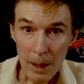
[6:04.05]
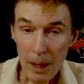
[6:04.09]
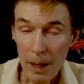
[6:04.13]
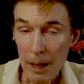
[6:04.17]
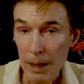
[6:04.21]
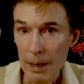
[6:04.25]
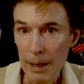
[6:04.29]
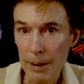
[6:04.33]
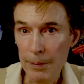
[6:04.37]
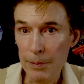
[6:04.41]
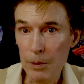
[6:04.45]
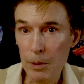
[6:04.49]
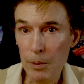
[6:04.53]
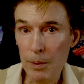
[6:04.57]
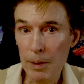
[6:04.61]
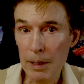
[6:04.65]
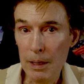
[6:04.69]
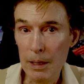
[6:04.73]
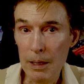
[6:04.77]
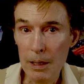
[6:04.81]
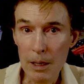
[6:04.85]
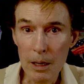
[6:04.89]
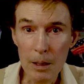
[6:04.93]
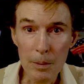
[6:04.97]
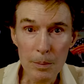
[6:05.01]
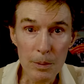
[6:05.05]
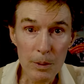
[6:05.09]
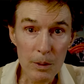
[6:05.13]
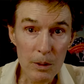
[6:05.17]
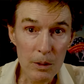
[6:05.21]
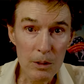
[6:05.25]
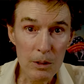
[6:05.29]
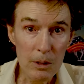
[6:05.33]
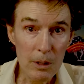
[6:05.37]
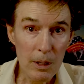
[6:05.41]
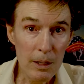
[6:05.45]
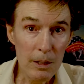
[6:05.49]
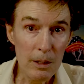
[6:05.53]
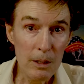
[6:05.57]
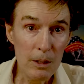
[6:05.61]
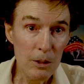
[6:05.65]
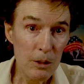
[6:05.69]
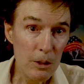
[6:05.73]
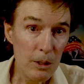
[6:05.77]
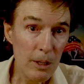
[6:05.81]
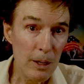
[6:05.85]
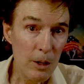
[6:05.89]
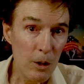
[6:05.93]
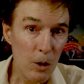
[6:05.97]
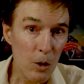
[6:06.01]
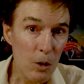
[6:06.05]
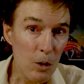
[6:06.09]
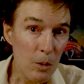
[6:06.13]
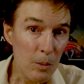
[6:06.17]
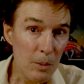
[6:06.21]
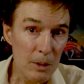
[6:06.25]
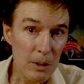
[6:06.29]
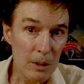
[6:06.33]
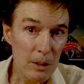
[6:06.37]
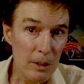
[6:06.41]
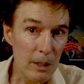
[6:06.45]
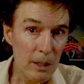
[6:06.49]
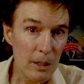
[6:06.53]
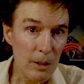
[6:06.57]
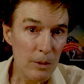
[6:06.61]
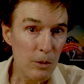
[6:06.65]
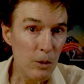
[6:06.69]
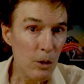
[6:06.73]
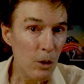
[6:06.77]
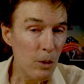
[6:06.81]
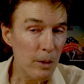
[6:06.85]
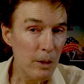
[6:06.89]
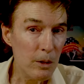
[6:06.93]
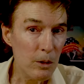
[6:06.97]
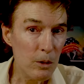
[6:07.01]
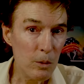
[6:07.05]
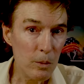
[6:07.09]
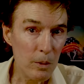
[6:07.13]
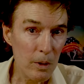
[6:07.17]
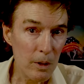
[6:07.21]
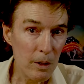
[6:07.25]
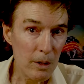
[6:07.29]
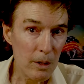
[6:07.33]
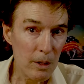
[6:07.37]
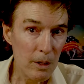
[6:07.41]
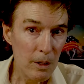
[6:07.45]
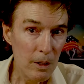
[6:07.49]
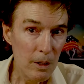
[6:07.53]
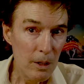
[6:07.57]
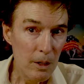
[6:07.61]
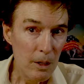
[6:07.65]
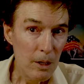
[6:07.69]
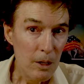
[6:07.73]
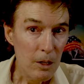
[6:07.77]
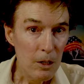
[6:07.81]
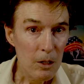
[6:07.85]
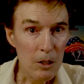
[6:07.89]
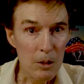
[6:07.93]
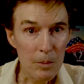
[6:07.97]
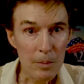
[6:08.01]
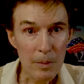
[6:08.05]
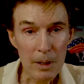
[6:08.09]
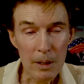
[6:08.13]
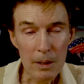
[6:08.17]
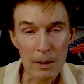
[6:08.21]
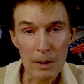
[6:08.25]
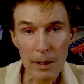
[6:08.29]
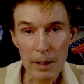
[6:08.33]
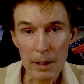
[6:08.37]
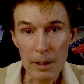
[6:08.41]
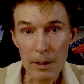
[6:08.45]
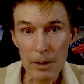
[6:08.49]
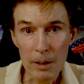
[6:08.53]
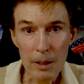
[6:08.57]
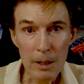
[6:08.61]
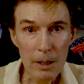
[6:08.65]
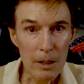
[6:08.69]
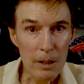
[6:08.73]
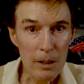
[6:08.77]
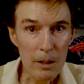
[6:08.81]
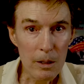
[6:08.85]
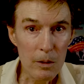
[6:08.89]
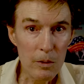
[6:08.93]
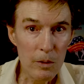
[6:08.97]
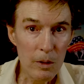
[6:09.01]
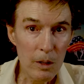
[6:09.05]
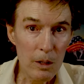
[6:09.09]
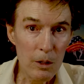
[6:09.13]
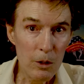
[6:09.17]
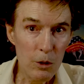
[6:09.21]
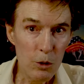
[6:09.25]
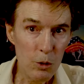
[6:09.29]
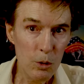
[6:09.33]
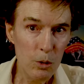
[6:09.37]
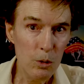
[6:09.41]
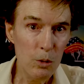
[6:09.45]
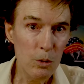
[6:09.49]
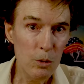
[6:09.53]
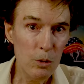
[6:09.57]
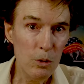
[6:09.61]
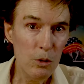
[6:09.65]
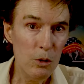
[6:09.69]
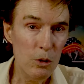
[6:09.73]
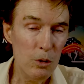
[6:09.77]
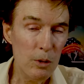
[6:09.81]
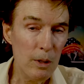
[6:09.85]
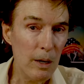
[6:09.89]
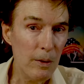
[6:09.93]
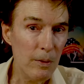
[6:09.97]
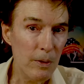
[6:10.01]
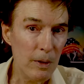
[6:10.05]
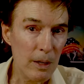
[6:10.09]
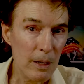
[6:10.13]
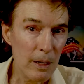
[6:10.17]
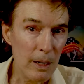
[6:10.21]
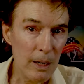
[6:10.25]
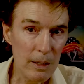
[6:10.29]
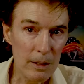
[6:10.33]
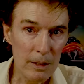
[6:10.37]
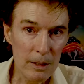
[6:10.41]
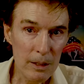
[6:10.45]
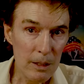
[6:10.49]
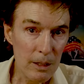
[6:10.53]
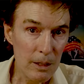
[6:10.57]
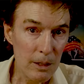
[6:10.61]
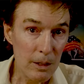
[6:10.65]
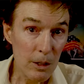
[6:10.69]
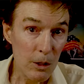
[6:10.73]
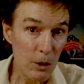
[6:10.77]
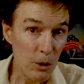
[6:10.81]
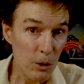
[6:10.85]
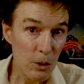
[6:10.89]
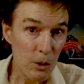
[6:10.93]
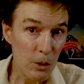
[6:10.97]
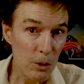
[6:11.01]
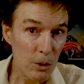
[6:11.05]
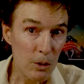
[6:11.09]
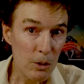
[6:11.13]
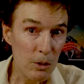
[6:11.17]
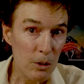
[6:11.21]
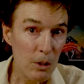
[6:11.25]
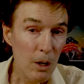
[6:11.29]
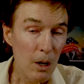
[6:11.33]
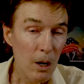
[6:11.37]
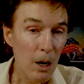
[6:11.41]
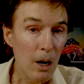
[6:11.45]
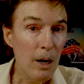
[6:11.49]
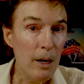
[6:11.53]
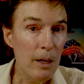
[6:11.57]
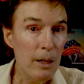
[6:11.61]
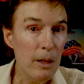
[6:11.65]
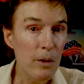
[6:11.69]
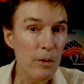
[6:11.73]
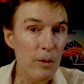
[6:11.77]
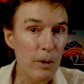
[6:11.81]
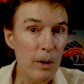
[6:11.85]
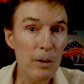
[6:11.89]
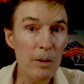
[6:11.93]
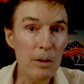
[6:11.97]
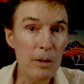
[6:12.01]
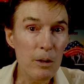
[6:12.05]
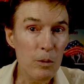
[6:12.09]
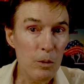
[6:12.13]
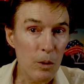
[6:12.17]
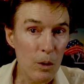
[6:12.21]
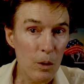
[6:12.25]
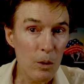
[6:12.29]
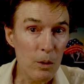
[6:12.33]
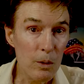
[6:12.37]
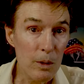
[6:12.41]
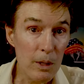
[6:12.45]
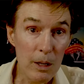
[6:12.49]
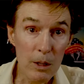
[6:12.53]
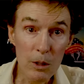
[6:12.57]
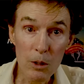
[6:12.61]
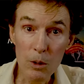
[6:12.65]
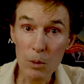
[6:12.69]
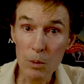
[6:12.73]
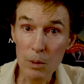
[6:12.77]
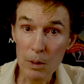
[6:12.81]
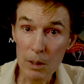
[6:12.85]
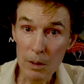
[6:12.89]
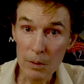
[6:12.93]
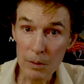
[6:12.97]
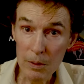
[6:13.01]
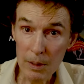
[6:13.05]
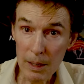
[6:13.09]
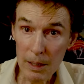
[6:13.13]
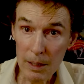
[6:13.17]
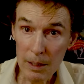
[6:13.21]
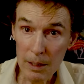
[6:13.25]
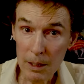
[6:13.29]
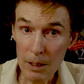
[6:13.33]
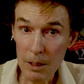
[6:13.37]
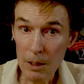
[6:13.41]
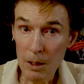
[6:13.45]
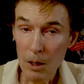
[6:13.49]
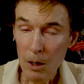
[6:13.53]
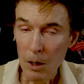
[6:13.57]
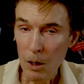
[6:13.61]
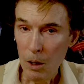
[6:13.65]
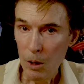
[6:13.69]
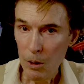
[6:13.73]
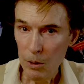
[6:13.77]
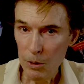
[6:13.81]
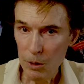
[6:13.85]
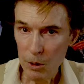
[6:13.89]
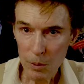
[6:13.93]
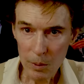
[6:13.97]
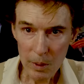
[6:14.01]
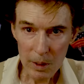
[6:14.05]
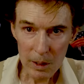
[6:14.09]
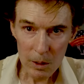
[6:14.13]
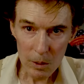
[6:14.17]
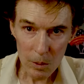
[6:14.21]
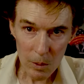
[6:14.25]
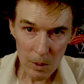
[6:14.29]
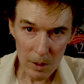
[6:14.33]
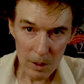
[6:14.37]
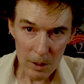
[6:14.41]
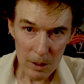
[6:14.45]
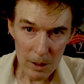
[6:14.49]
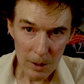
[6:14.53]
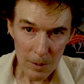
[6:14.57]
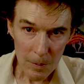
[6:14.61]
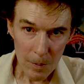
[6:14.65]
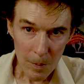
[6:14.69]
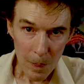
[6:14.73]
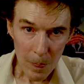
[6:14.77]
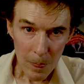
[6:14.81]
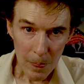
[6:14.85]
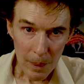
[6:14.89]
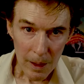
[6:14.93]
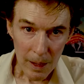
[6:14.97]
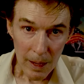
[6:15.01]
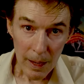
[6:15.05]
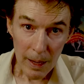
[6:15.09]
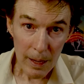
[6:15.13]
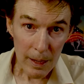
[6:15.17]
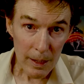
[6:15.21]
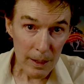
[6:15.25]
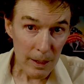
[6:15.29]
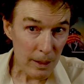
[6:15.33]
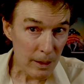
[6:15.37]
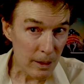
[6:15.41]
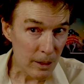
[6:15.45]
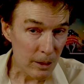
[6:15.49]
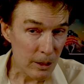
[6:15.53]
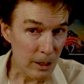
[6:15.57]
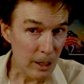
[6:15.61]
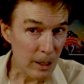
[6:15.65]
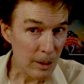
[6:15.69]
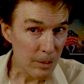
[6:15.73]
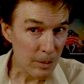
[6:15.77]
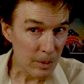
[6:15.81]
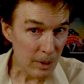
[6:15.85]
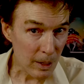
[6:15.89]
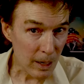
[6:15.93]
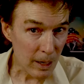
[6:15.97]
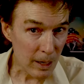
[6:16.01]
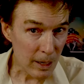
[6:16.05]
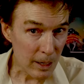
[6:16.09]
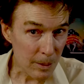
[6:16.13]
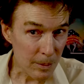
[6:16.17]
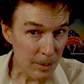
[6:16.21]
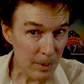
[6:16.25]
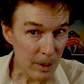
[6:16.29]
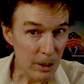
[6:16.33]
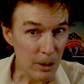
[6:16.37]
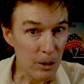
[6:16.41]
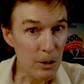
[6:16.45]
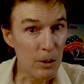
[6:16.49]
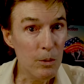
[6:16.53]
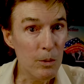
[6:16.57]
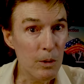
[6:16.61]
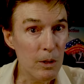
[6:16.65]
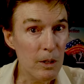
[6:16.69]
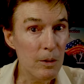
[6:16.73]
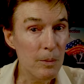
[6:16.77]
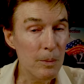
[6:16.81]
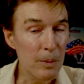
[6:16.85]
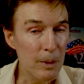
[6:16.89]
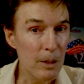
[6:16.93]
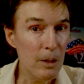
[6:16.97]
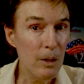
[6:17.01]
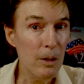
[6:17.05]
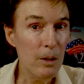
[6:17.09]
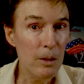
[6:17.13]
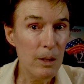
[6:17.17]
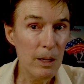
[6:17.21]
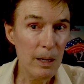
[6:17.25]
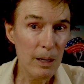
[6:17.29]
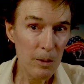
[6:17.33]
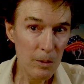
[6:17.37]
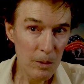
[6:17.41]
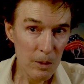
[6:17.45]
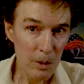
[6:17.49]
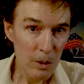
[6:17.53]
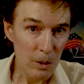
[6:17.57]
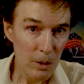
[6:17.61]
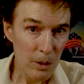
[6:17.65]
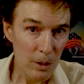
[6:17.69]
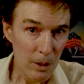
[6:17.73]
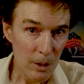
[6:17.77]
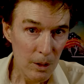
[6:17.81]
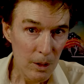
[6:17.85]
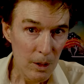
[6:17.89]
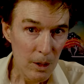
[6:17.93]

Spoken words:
And after waking up, you decide to stay home instead of going to work. You might later hear of a huge traffic accident that occurs on the very road that you would have taken on your way to work, and at the same time that you would have been on that road.